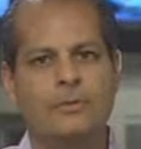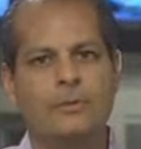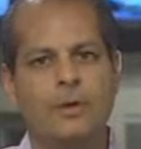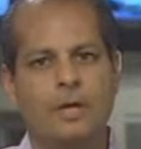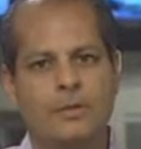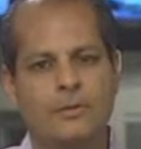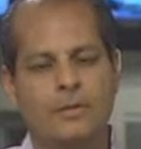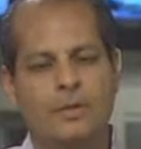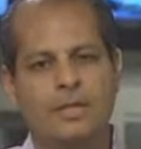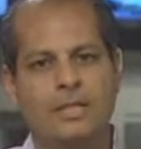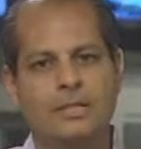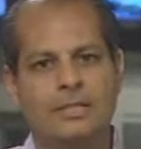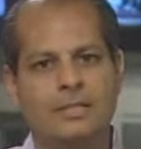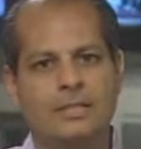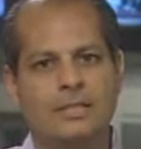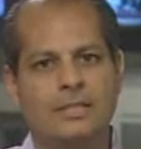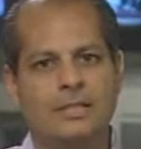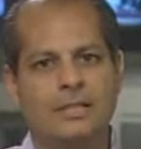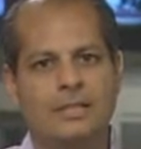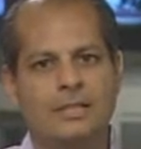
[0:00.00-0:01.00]
one was,
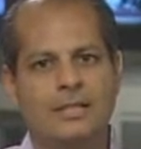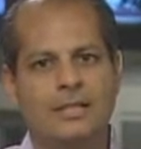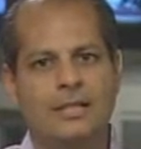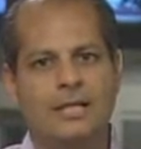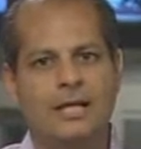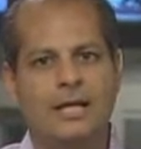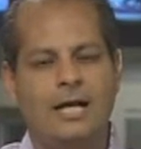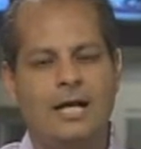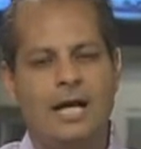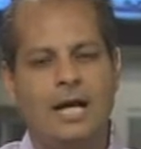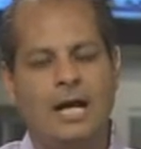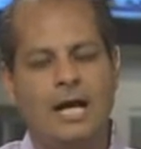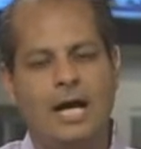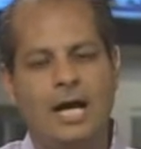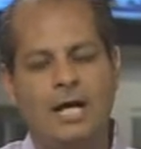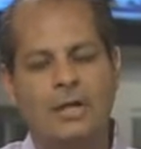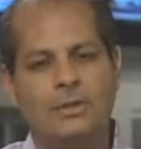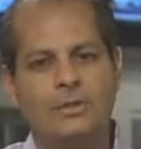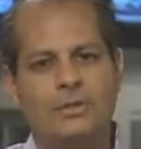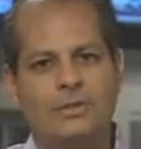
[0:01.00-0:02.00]

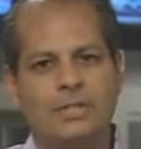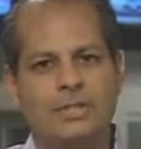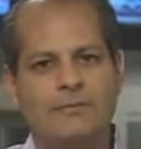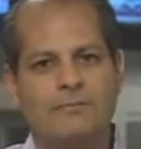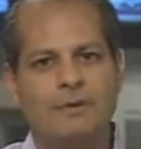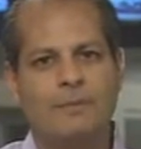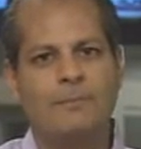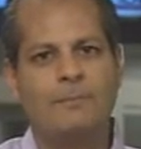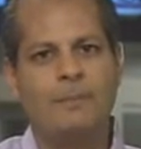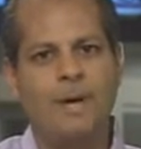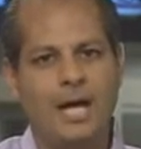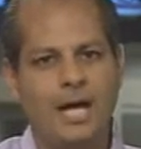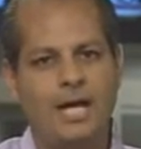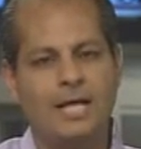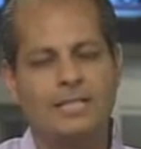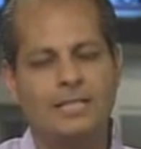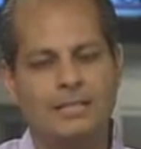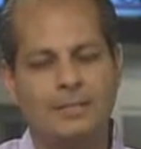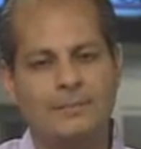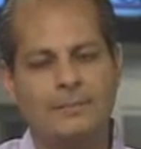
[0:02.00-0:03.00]
how could you even
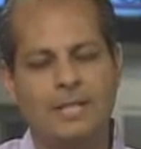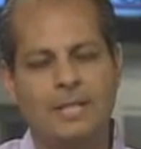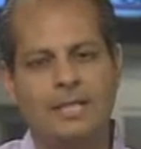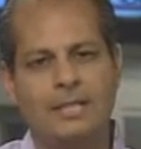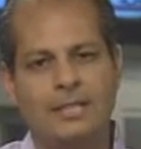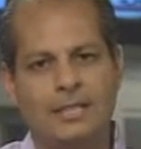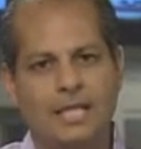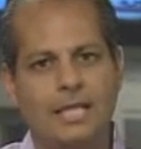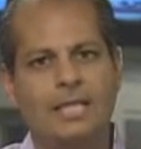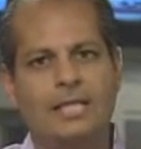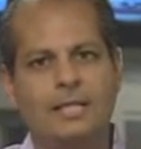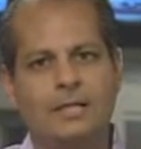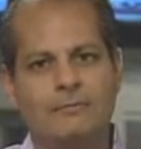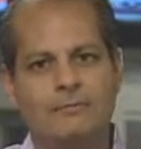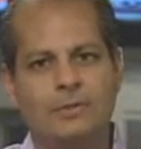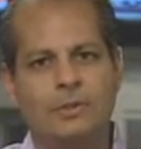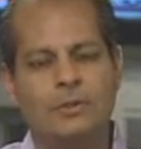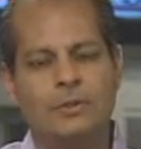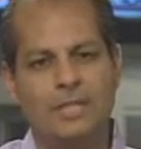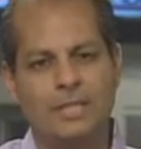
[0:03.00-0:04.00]
possibly think
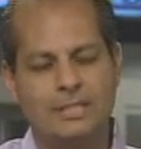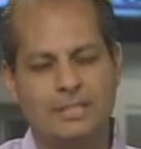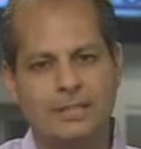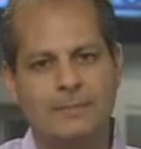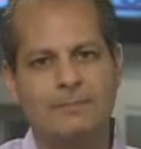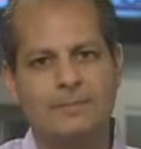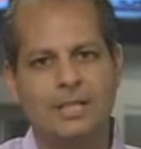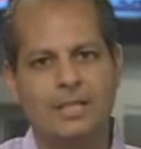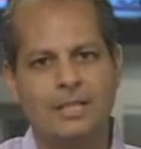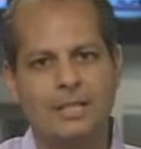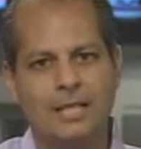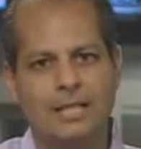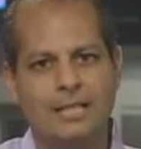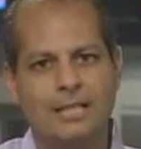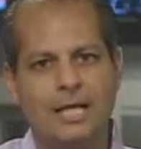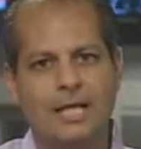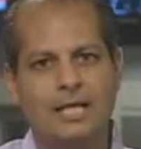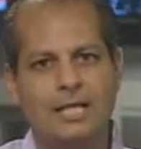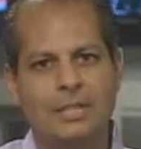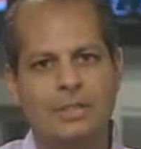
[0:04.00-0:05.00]
of doing something like
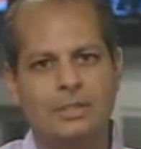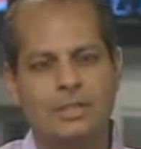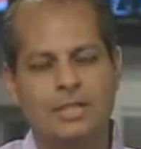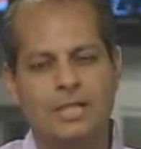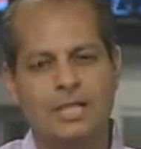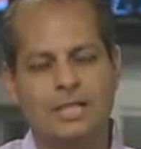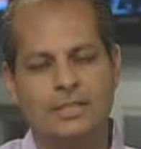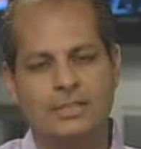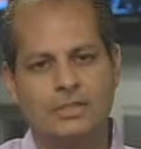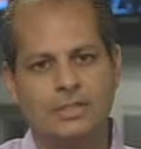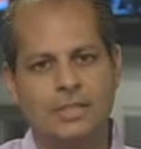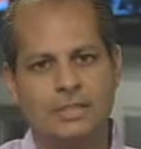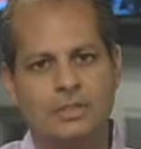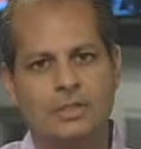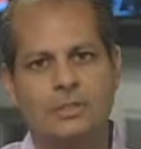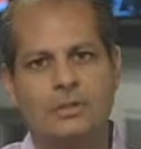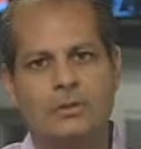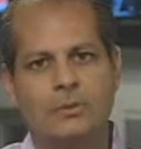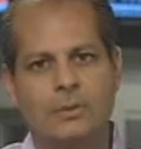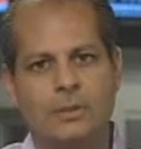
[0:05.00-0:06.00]
that in today's
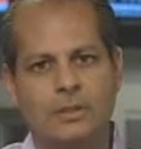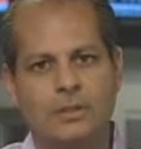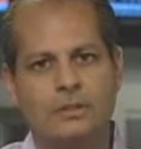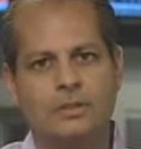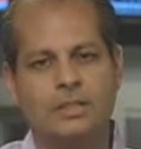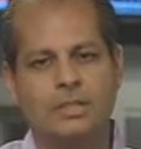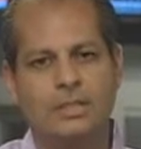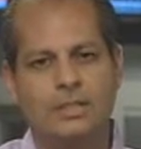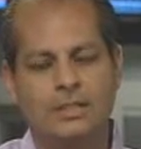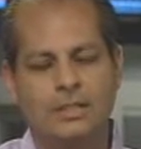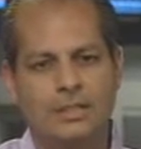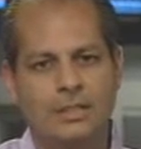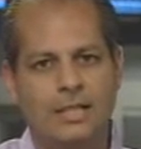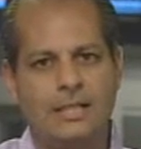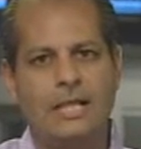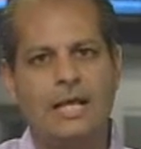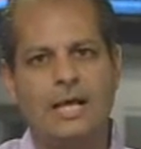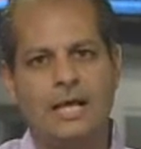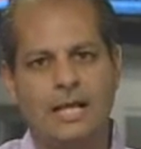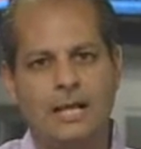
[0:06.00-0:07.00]
digital world?
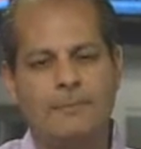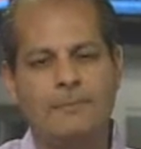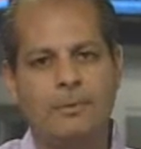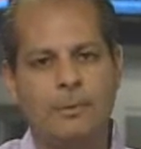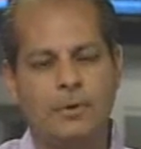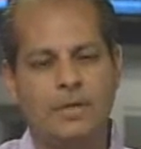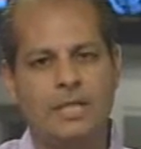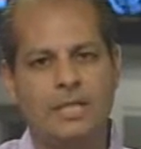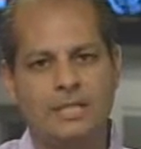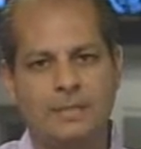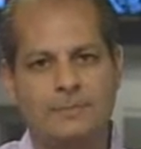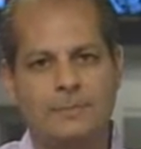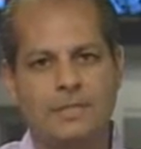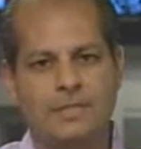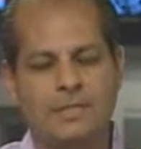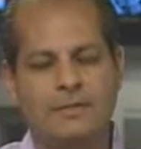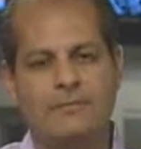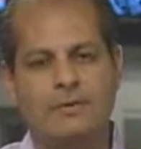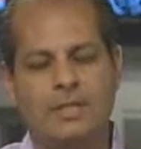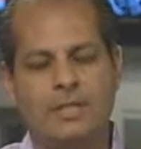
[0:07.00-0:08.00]
And I'm pointing
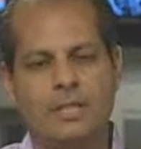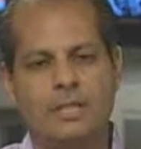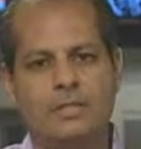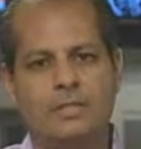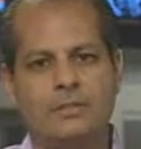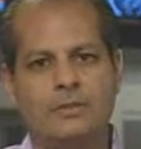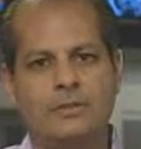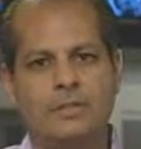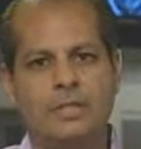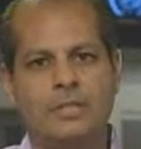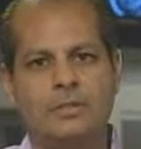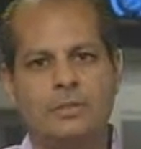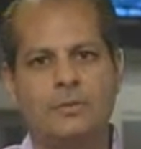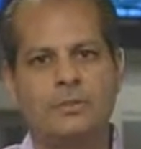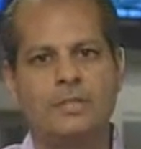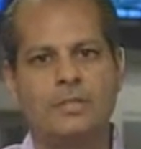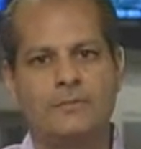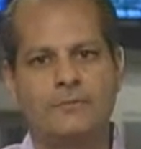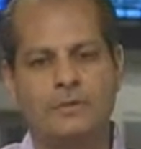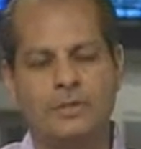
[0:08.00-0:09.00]
specifically to the two
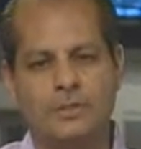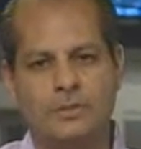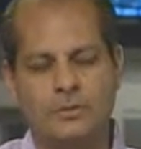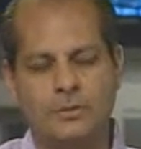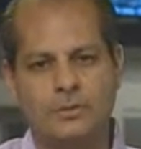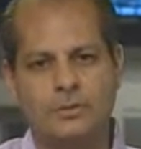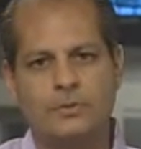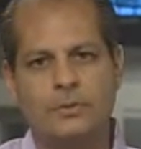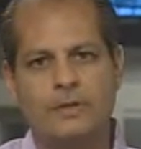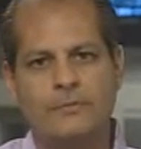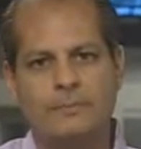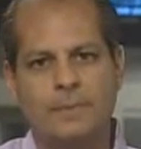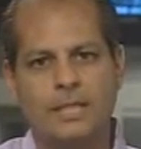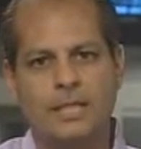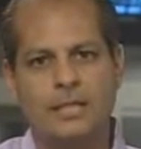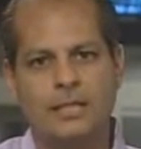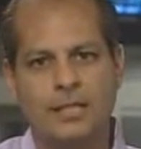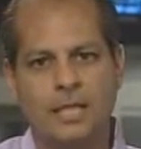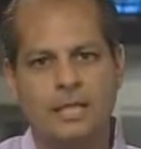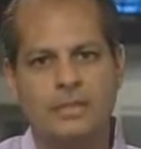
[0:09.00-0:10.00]
individuals who have been
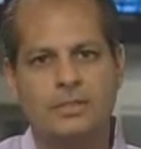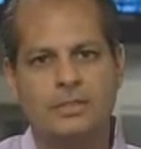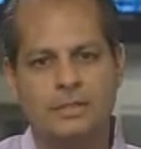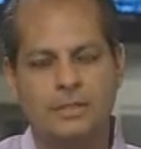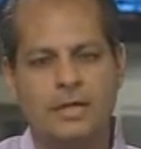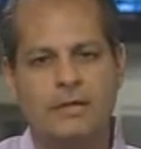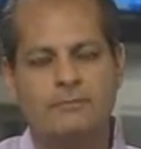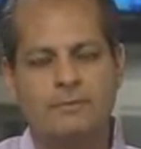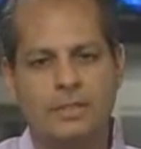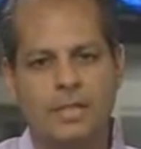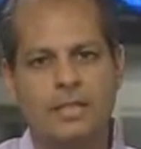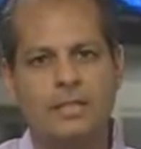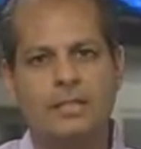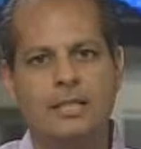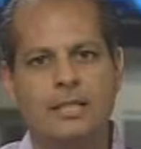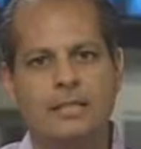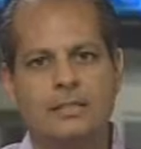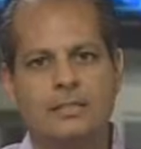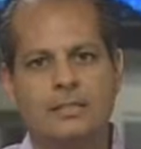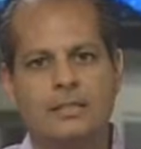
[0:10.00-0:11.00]
alleged to have done
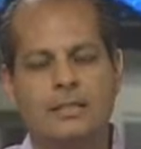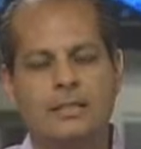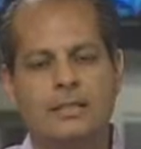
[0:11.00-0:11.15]
this.